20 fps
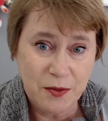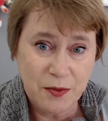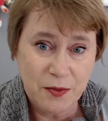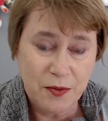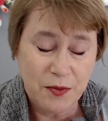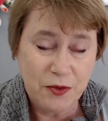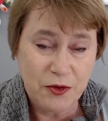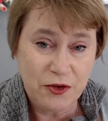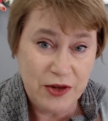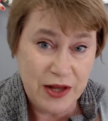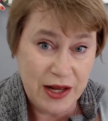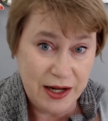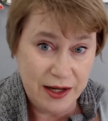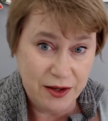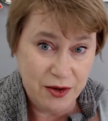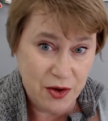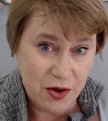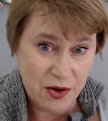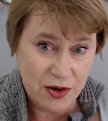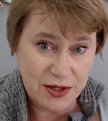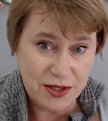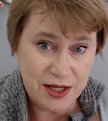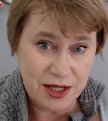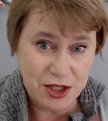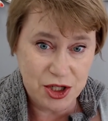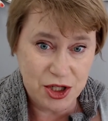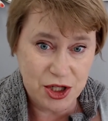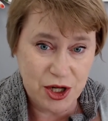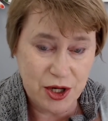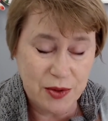selling yarns
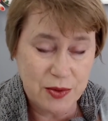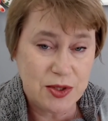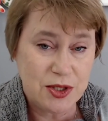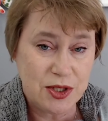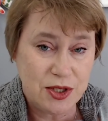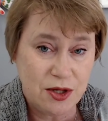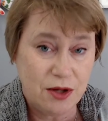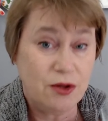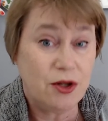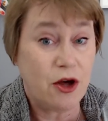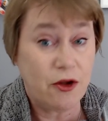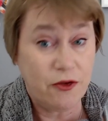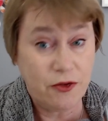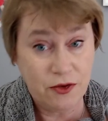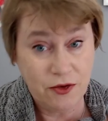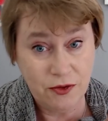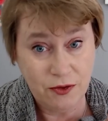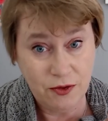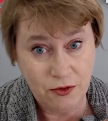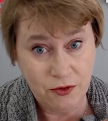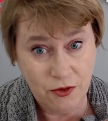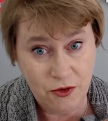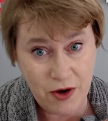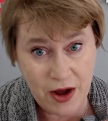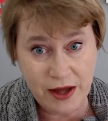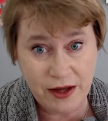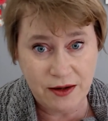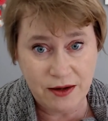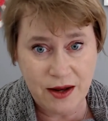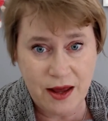at shows. Not
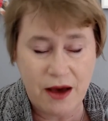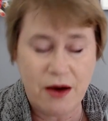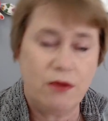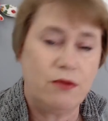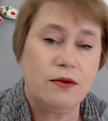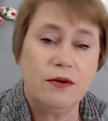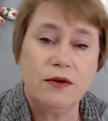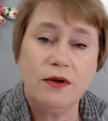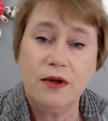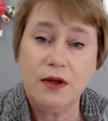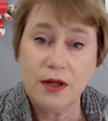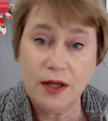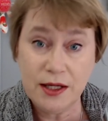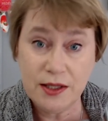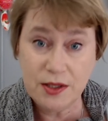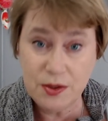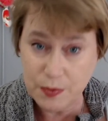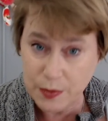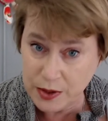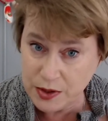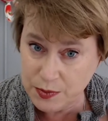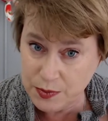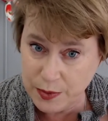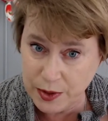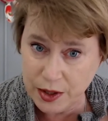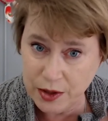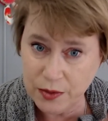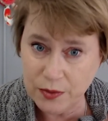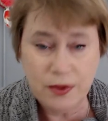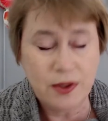right now. It's
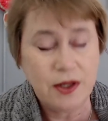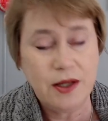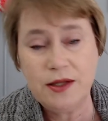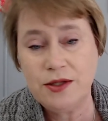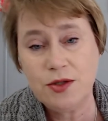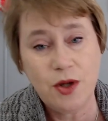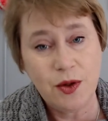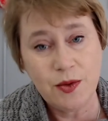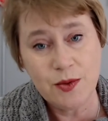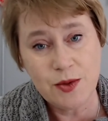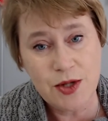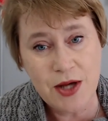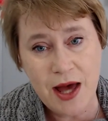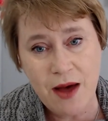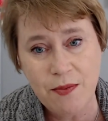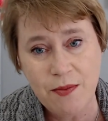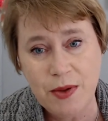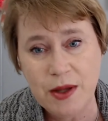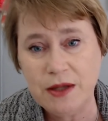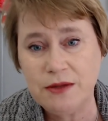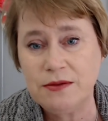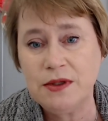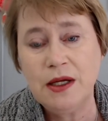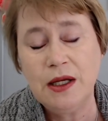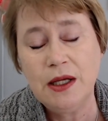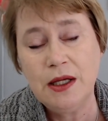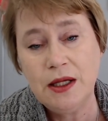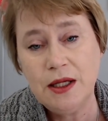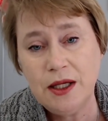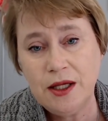postponed. It's going to happen.
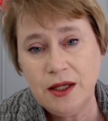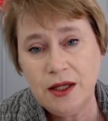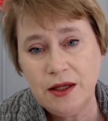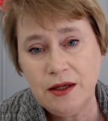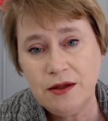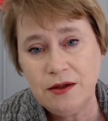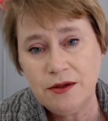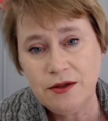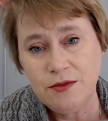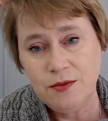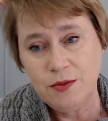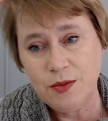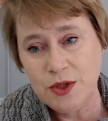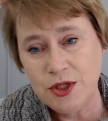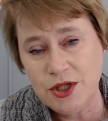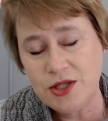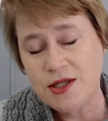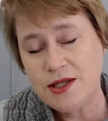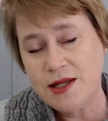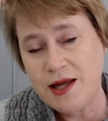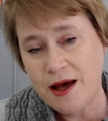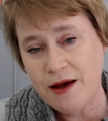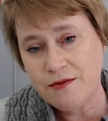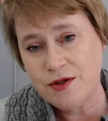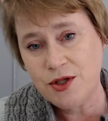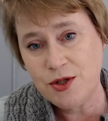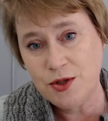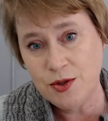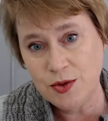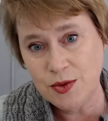We just
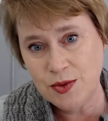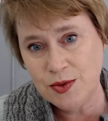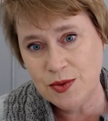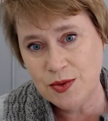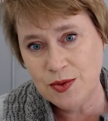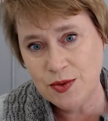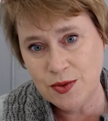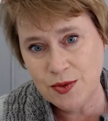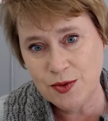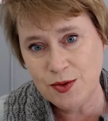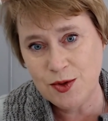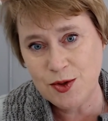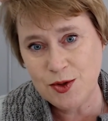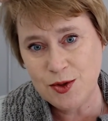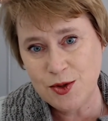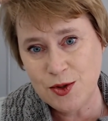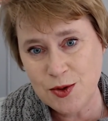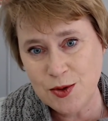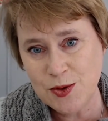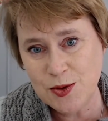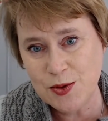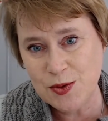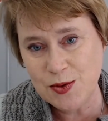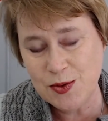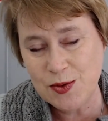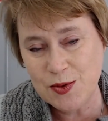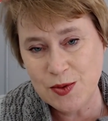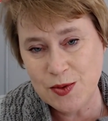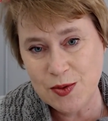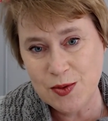have to
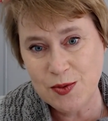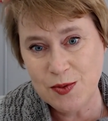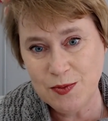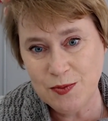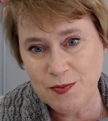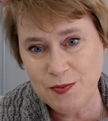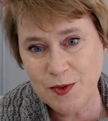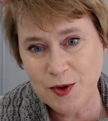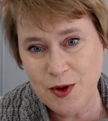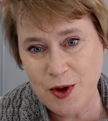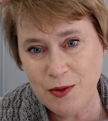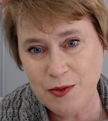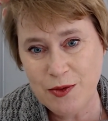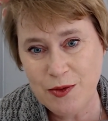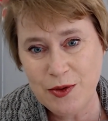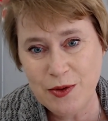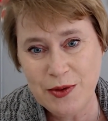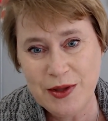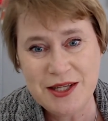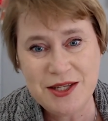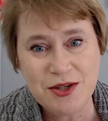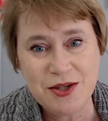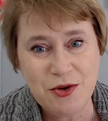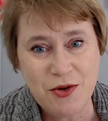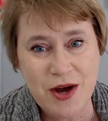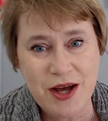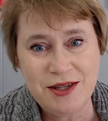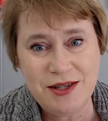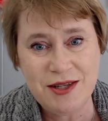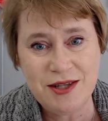go through this
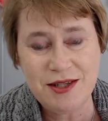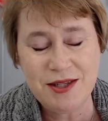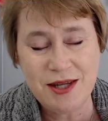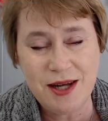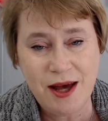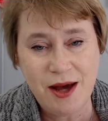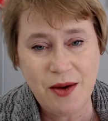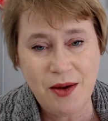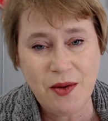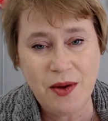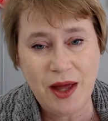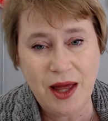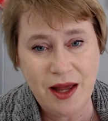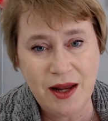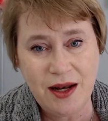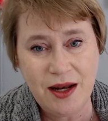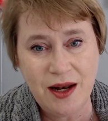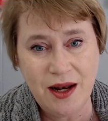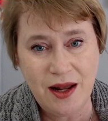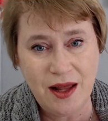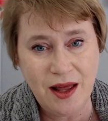crisis now and